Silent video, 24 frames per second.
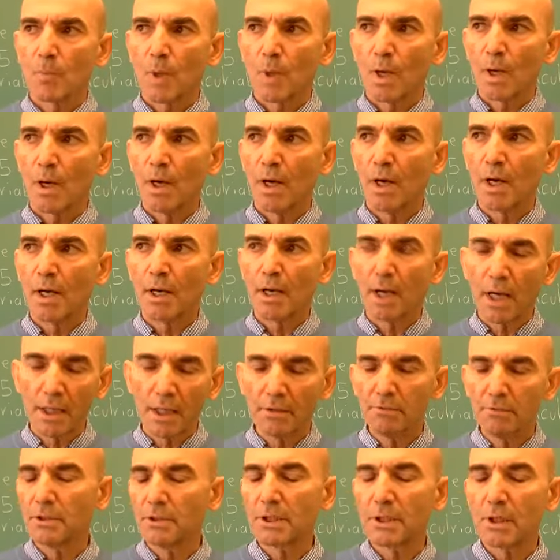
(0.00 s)
I
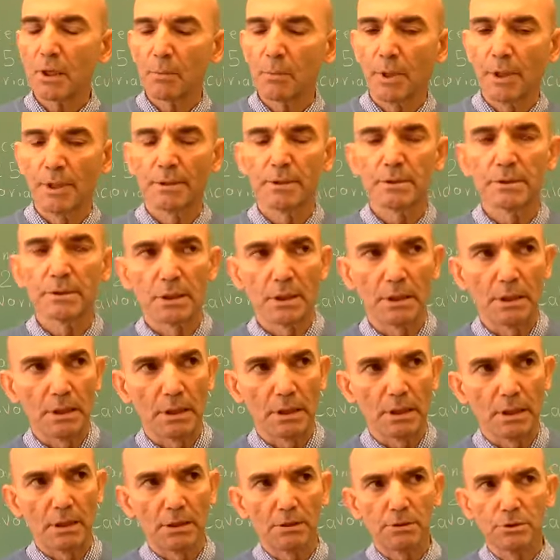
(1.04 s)
highly recommend
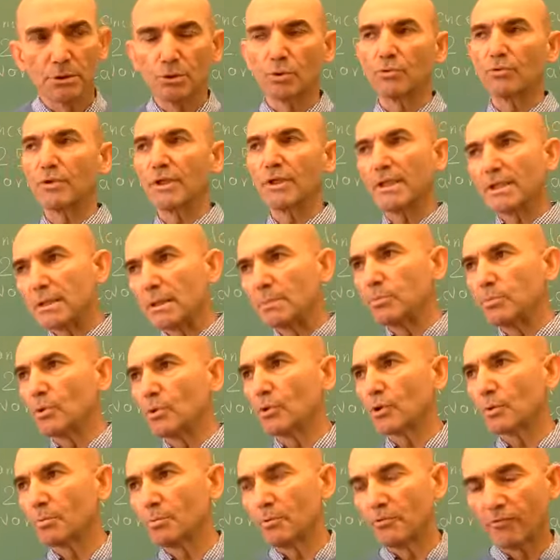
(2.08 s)
you read the
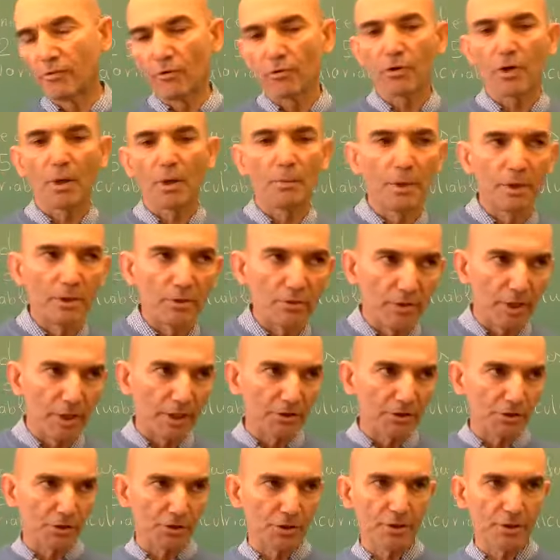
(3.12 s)
book before coming to
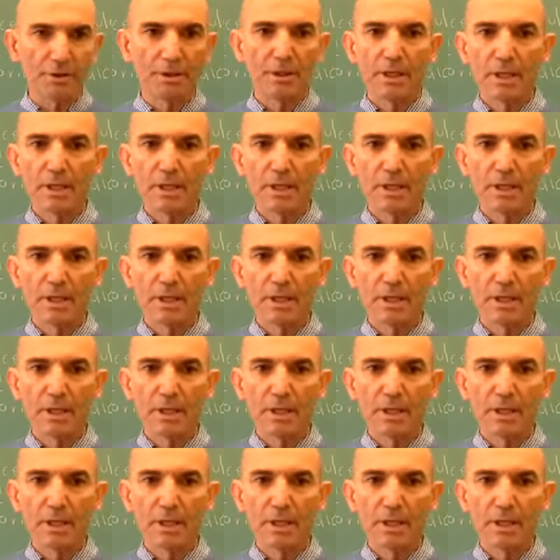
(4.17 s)
lecture.